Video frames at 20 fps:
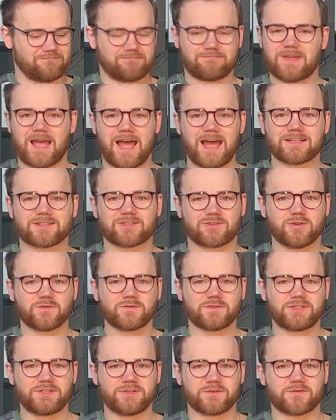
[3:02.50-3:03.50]
hats off
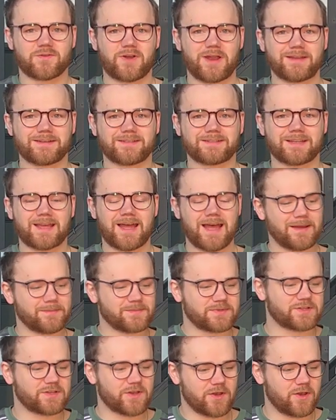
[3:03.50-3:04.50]
to you, Fred.
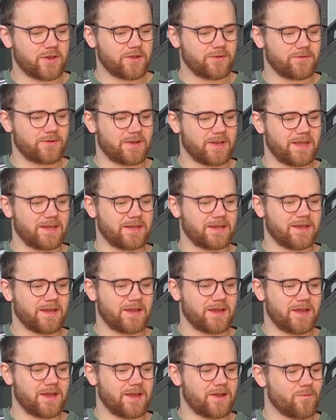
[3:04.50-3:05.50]
Absolutely.
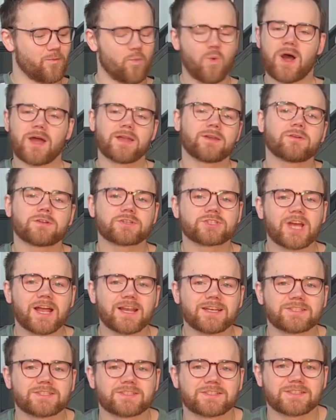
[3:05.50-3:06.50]
Why not
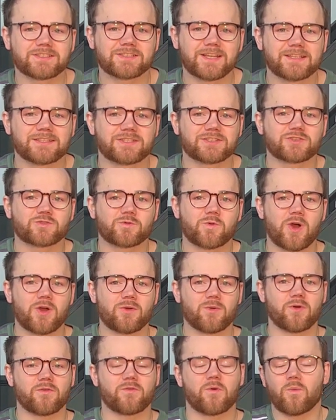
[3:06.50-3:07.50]
challenge the status quo
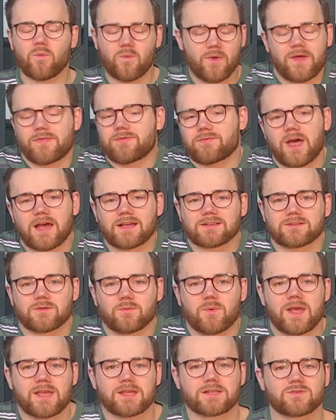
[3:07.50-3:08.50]
of that's the
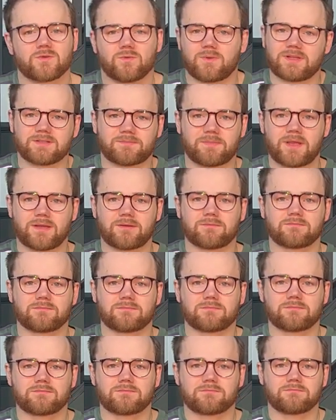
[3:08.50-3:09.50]
way it's always been?
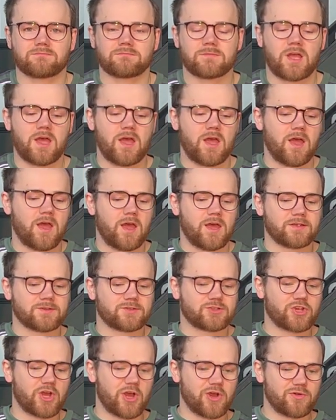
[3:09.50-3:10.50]

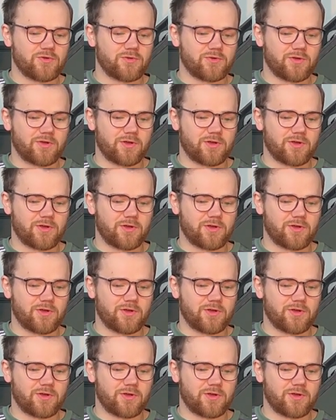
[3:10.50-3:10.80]
So